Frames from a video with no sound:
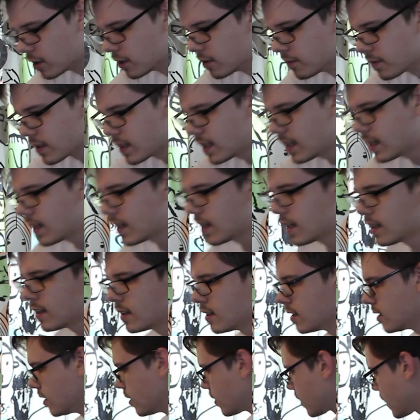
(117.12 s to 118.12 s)
over there,
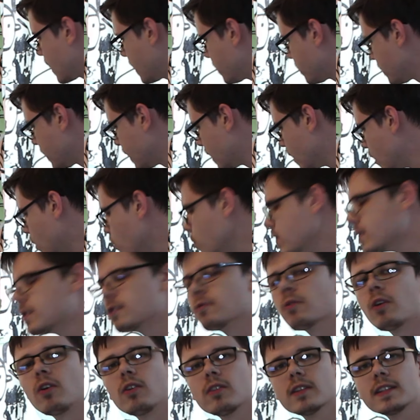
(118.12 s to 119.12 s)
okay? We
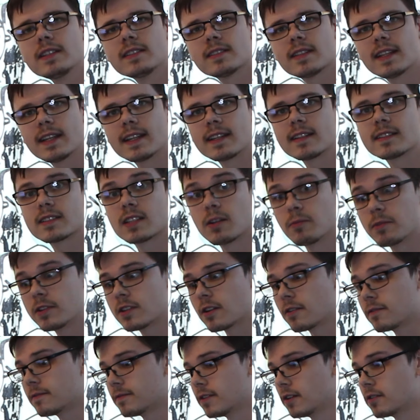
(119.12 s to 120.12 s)
do all these things that we
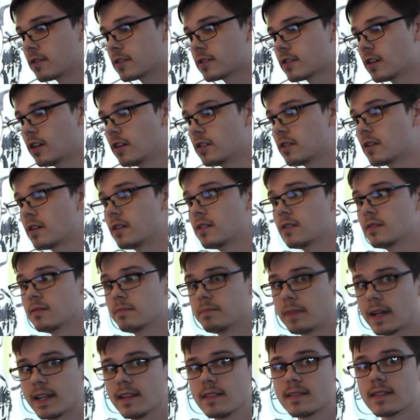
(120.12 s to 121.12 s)
don't focus on
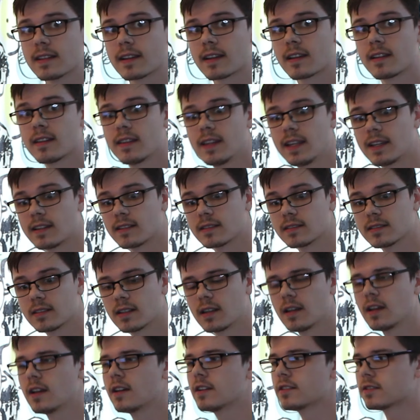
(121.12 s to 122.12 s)
basic things.
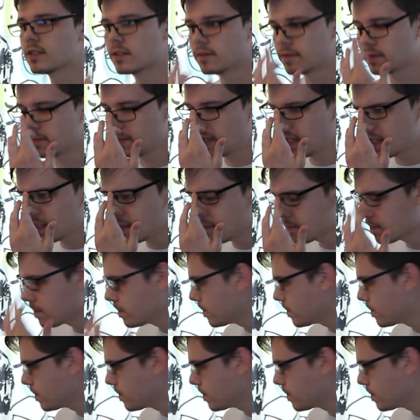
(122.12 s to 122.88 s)
So for me,